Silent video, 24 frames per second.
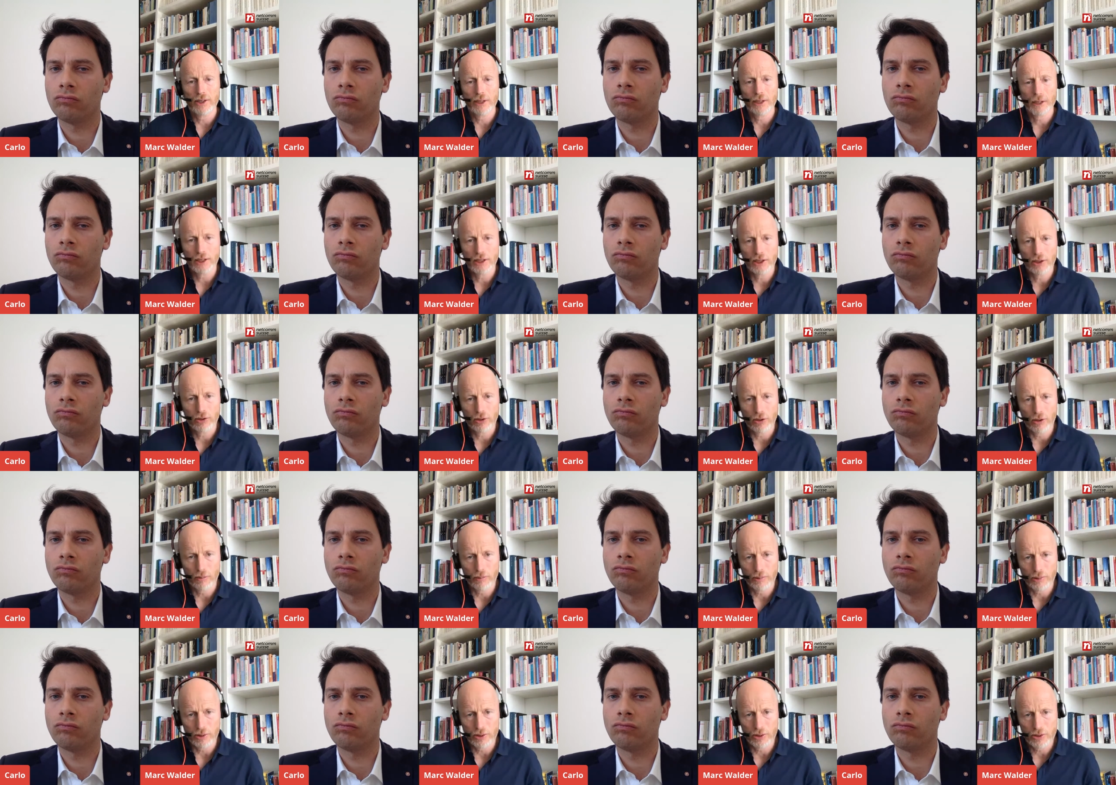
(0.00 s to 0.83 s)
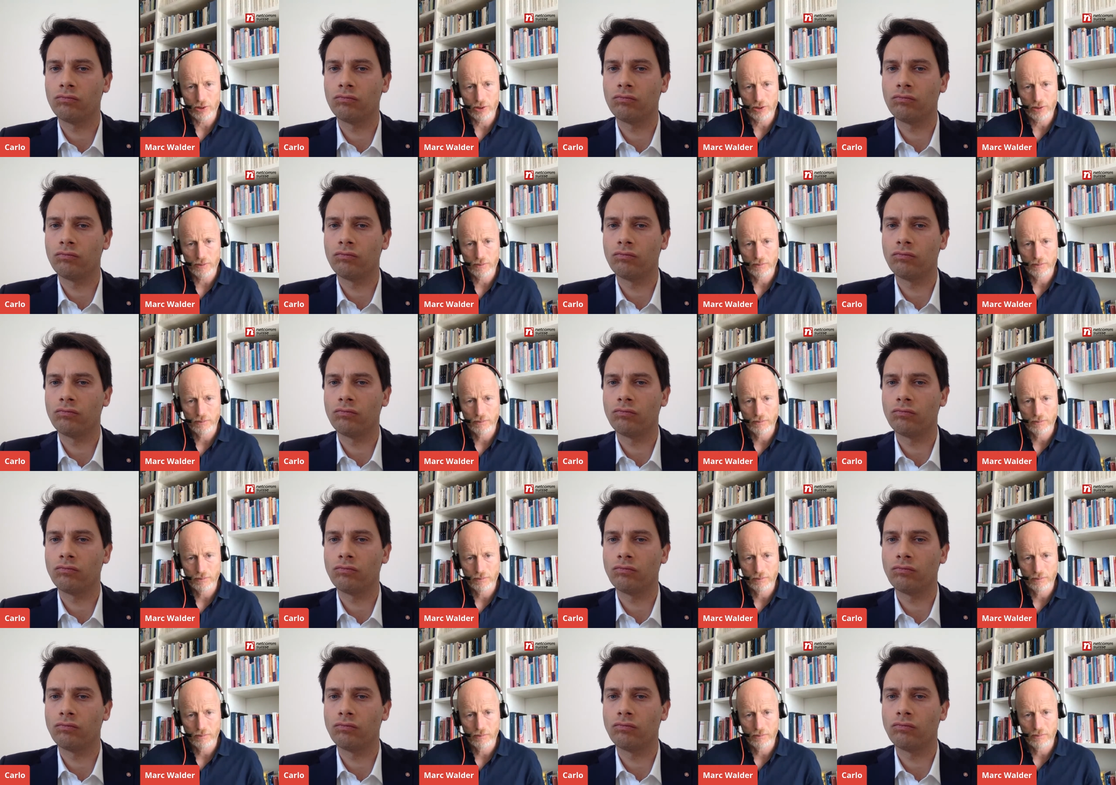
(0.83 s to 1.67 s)
Speaker 1: in e-commerce
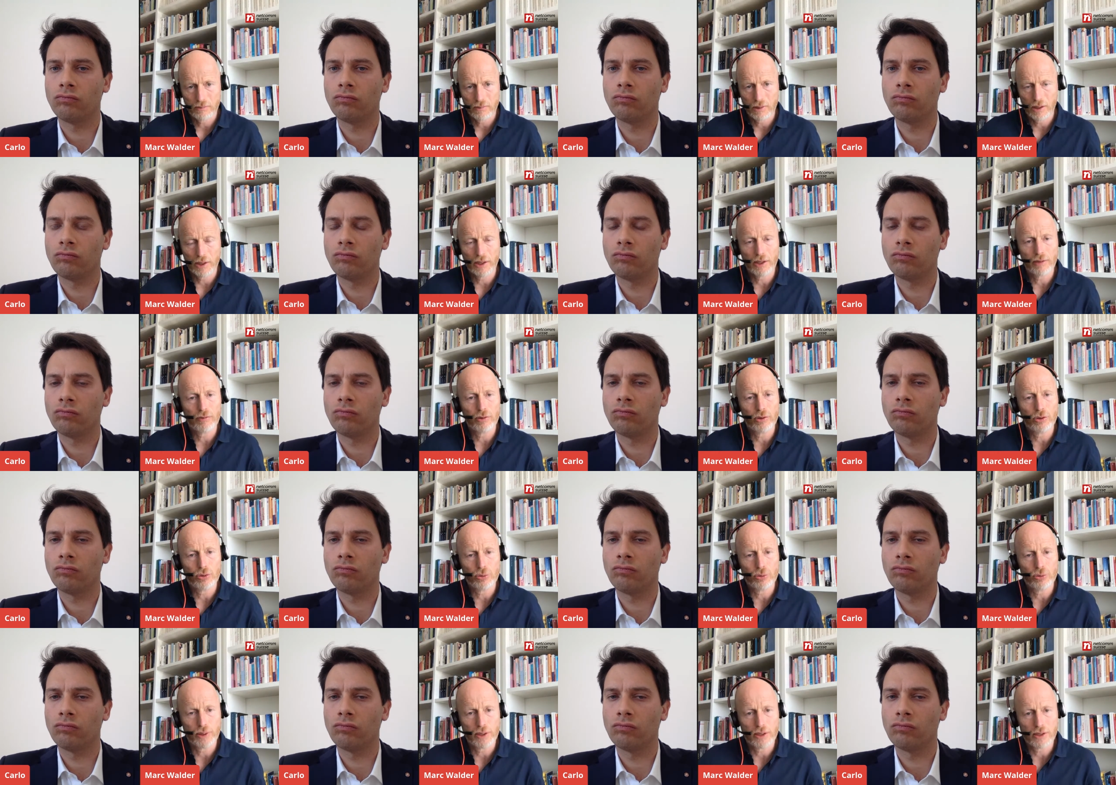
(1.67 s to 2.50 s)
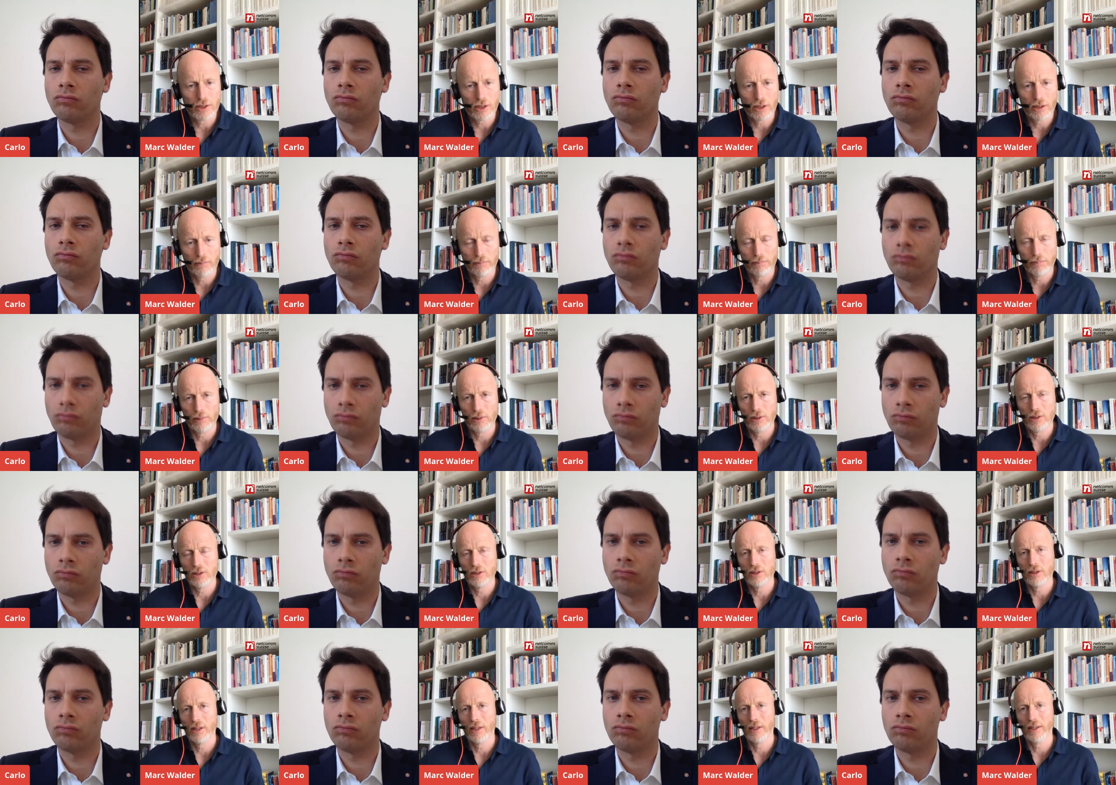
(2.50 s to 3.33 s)
i give you two
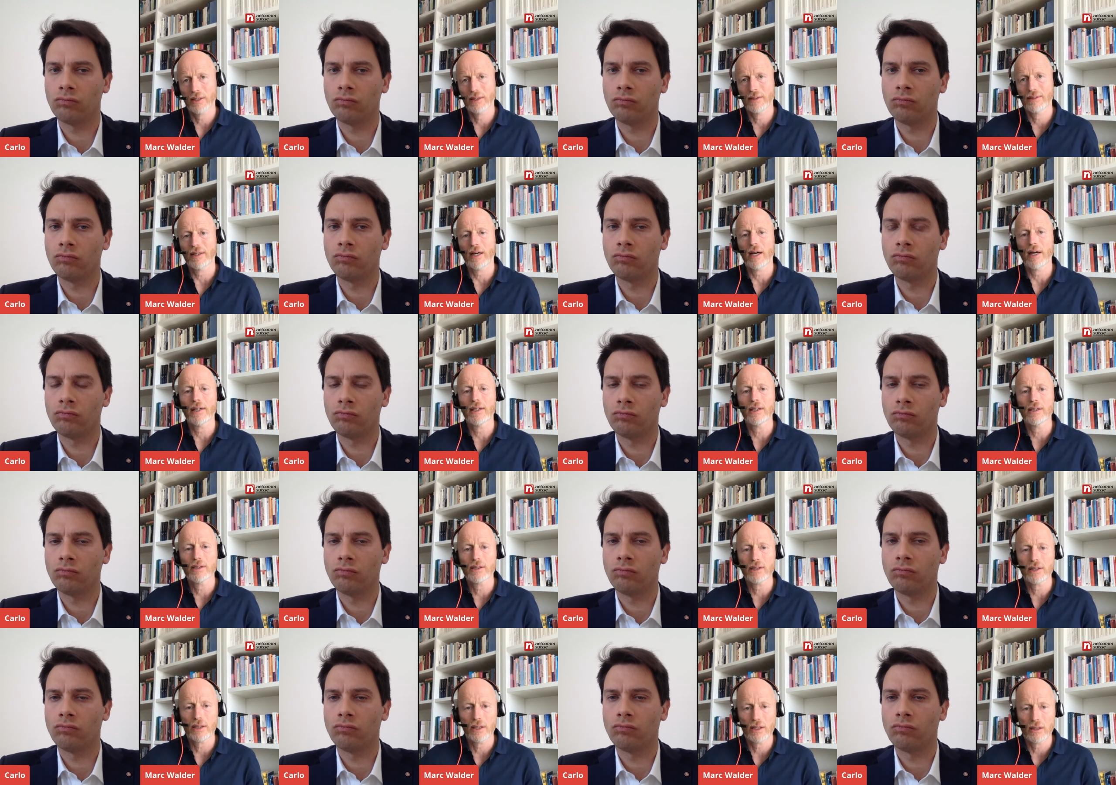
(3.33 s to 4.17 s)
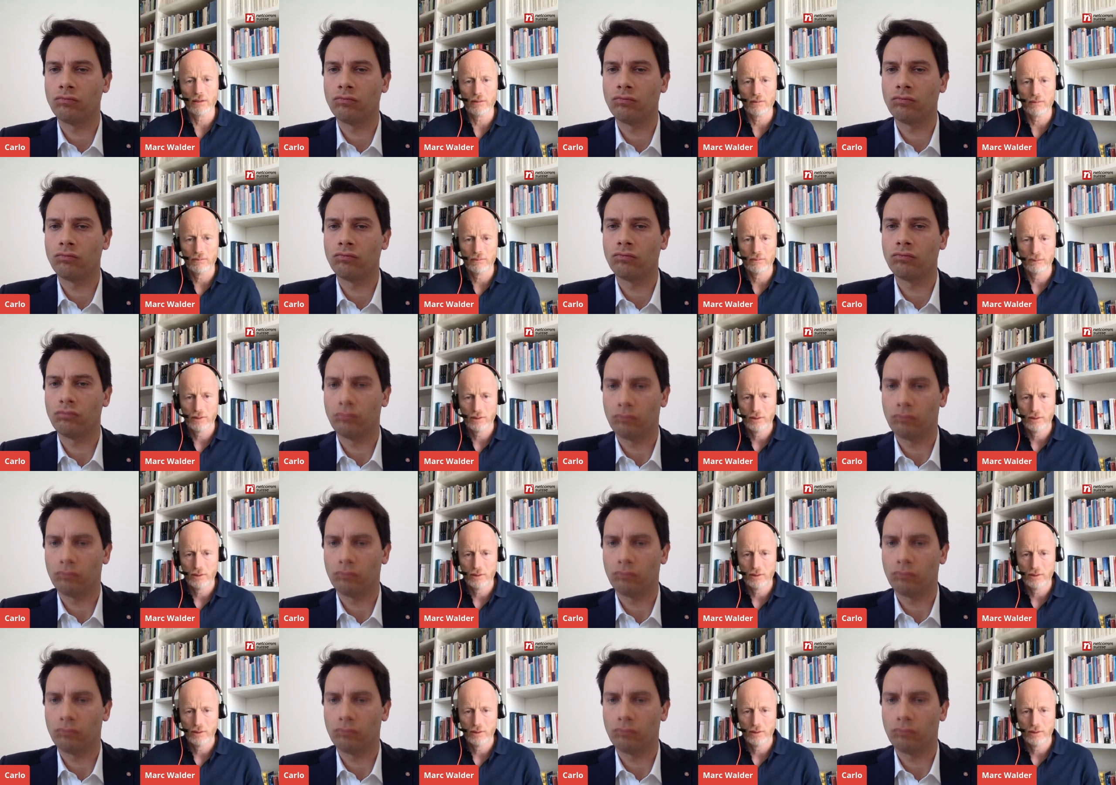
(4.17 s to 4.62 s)
examples uh, DeinDeal